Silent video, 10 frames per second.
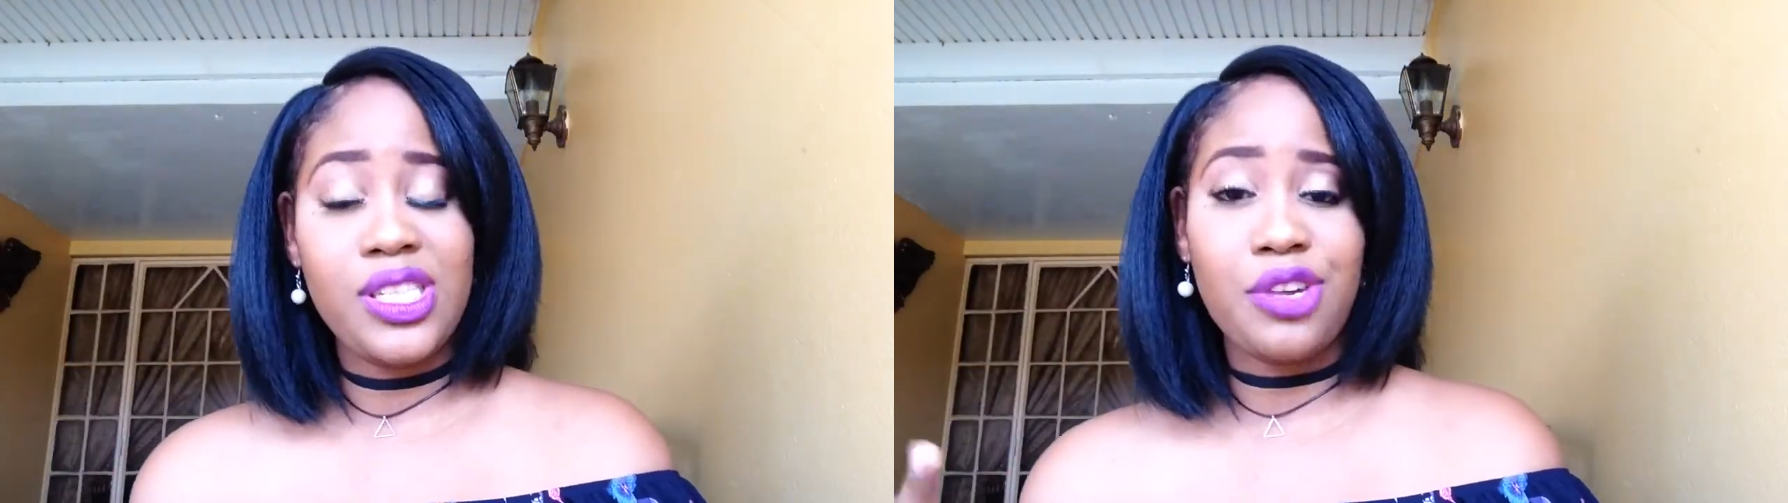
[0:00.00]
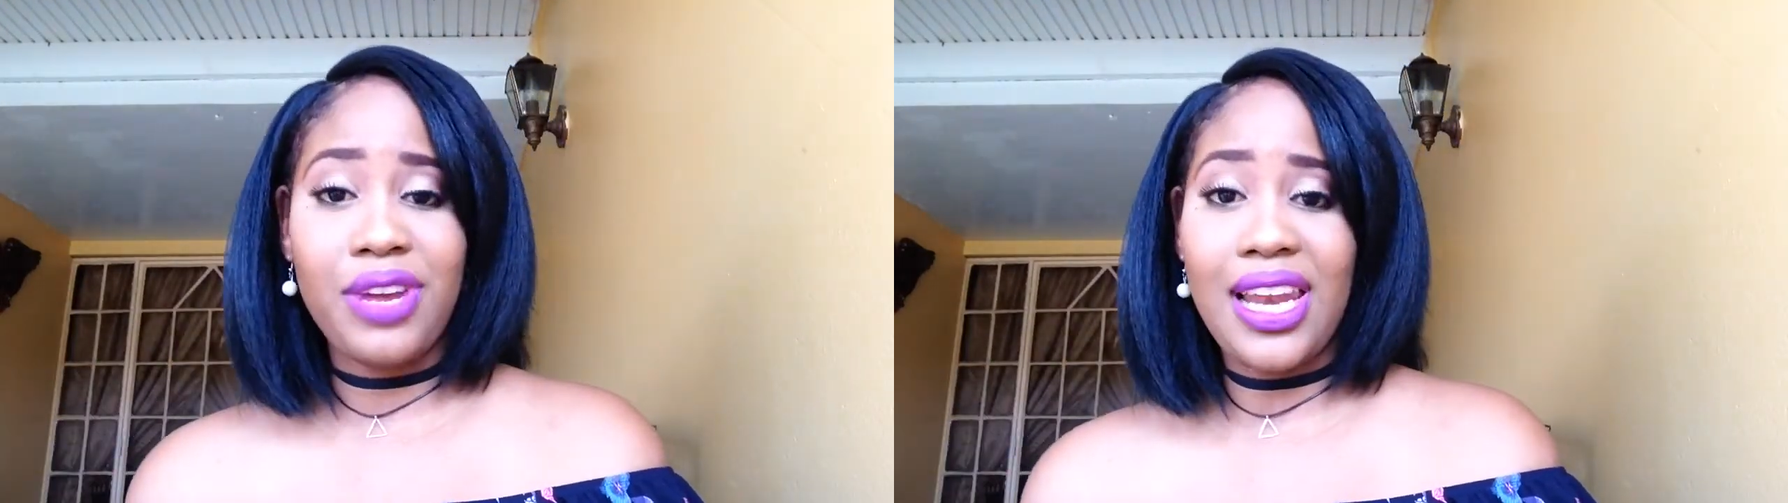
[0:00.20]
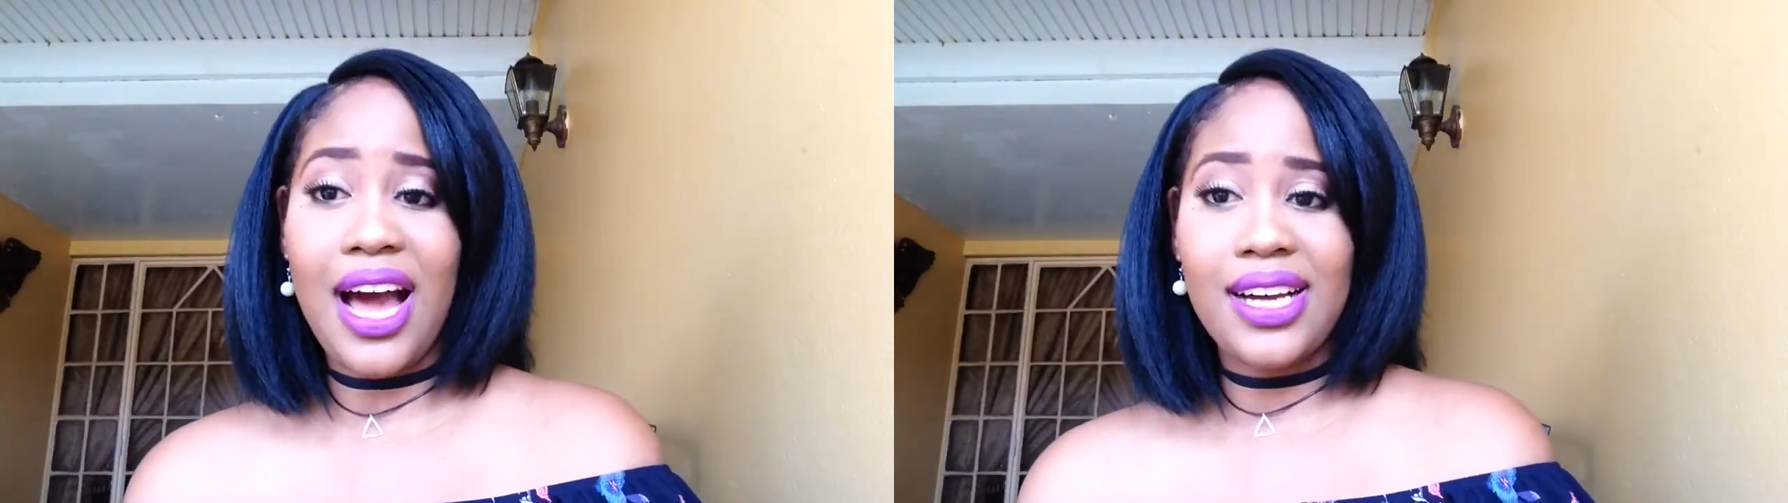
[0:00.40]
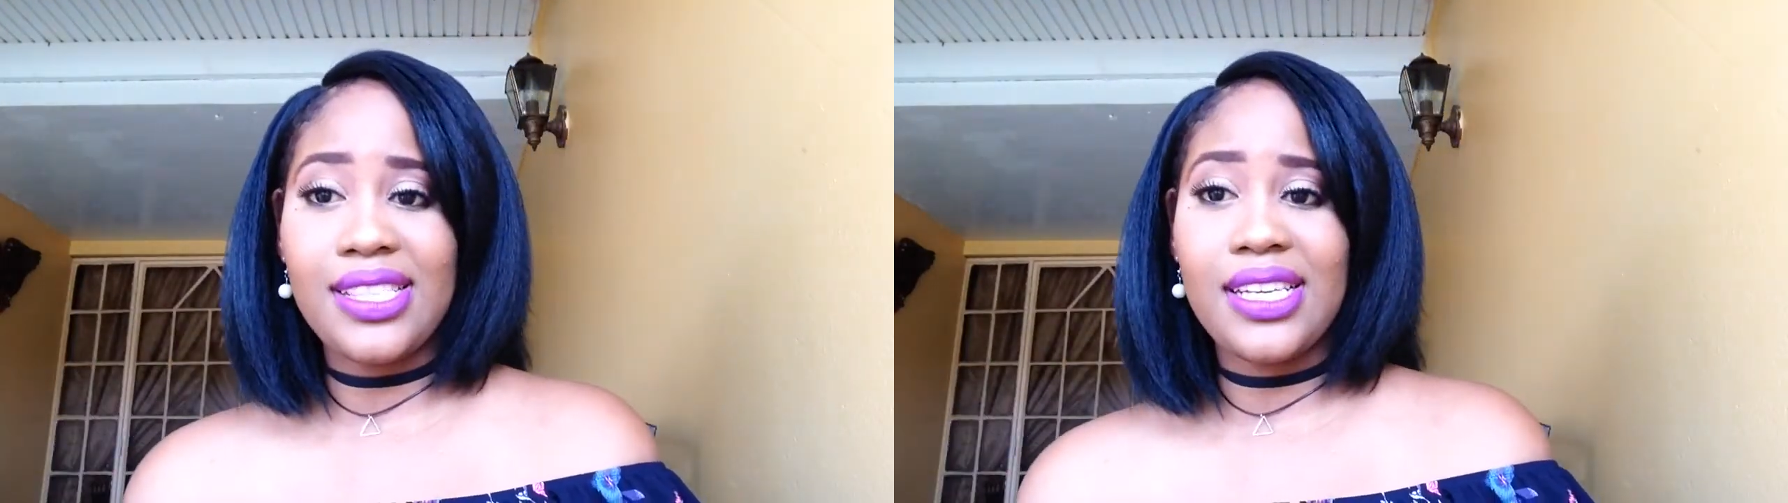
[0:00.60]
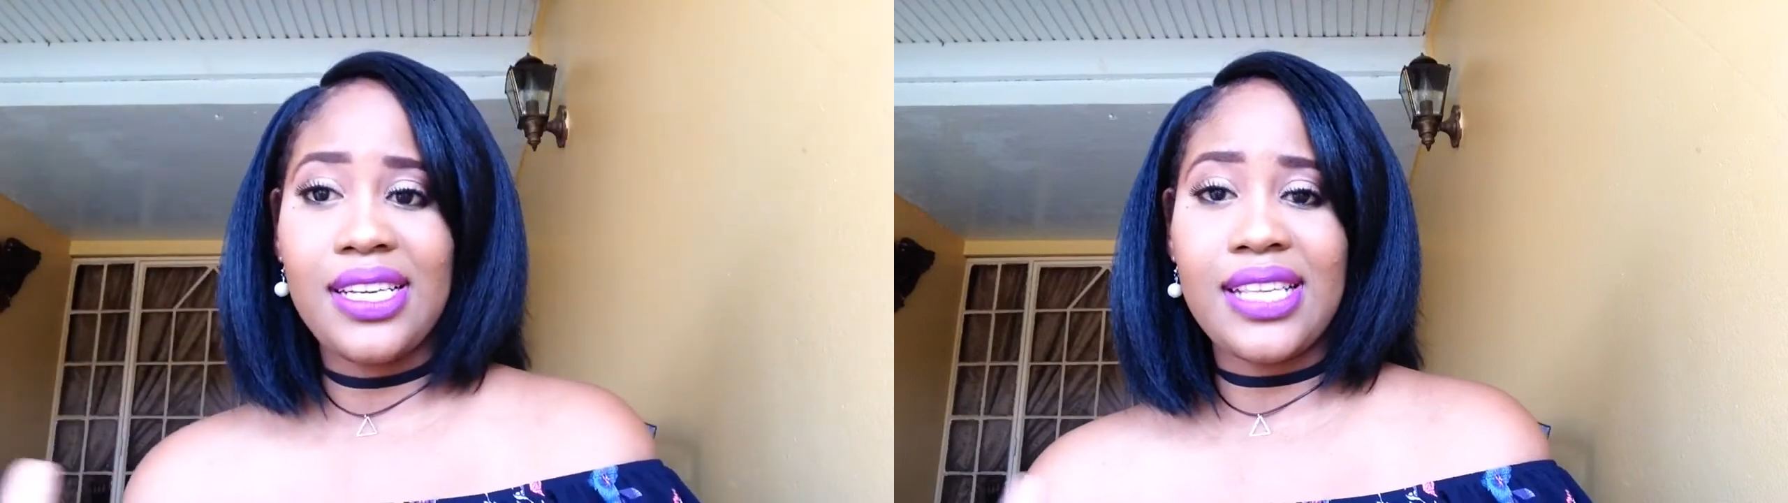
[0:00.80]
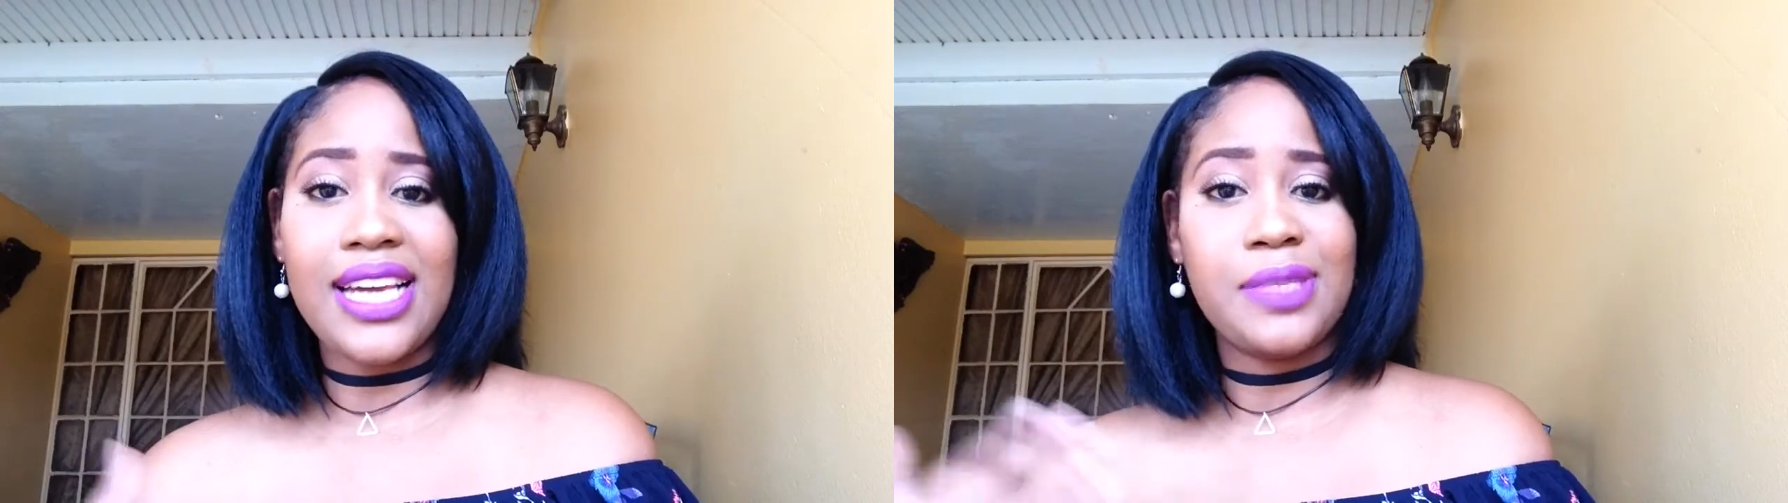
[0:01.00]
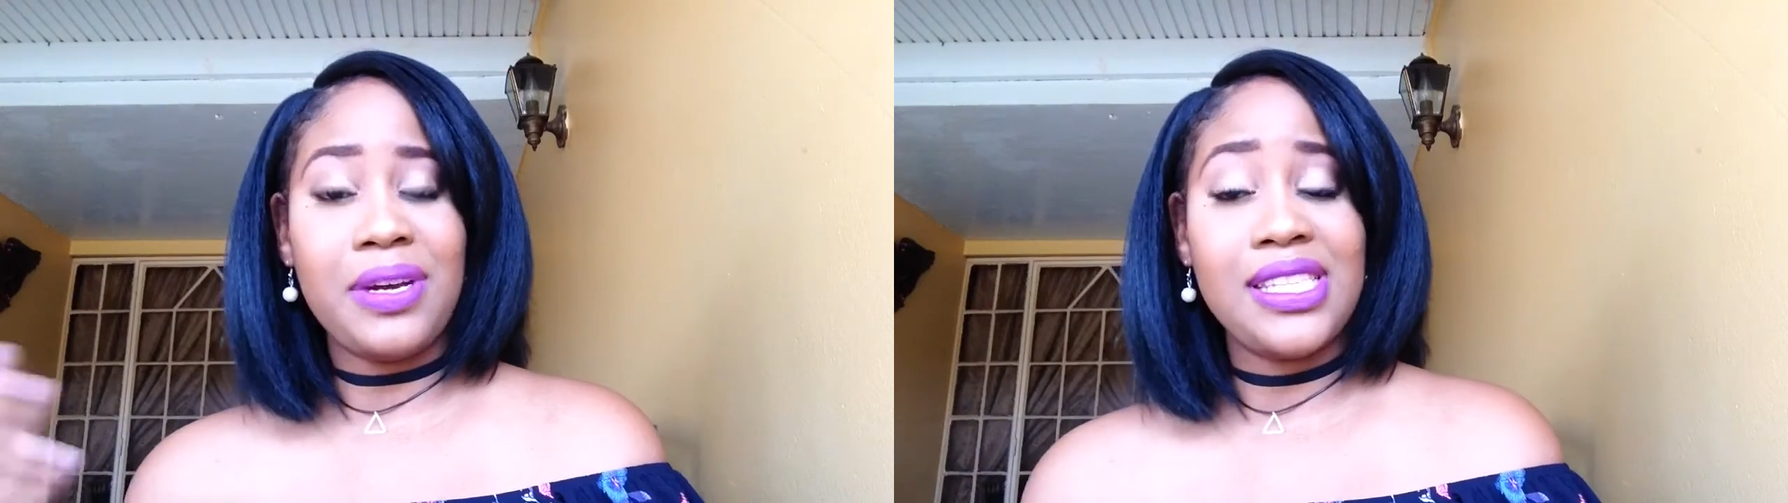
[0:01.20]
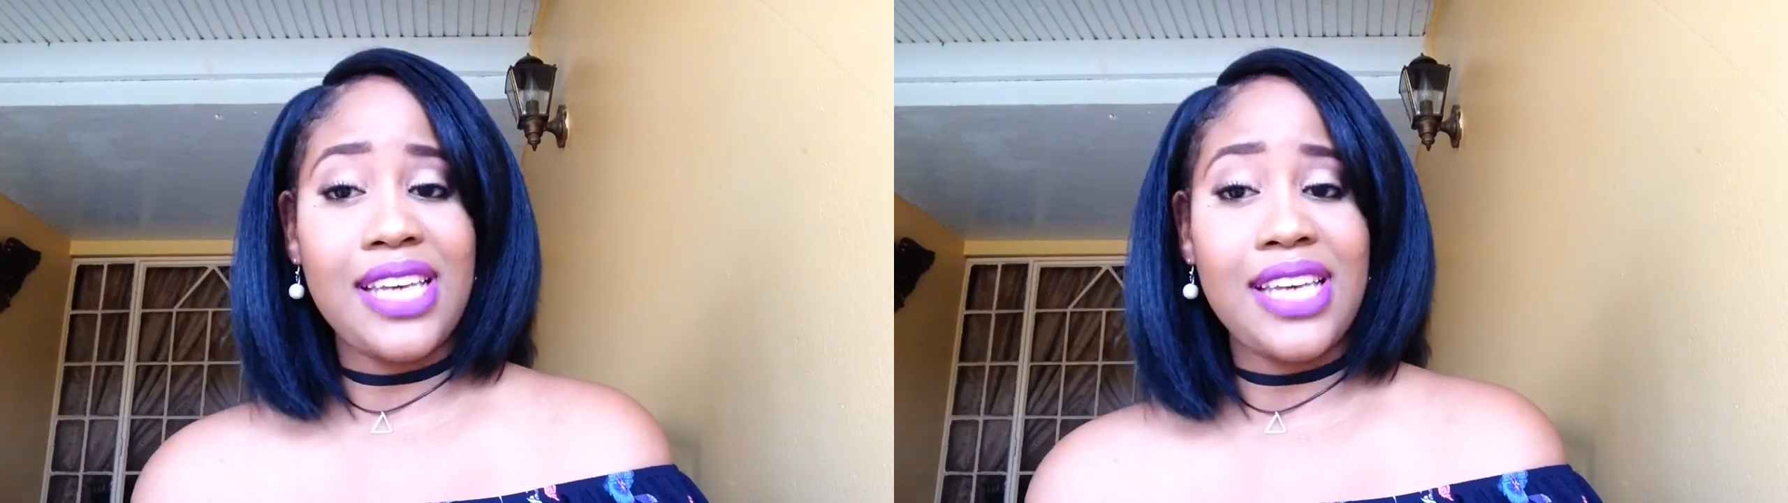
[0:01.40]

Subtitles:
to relax is I spend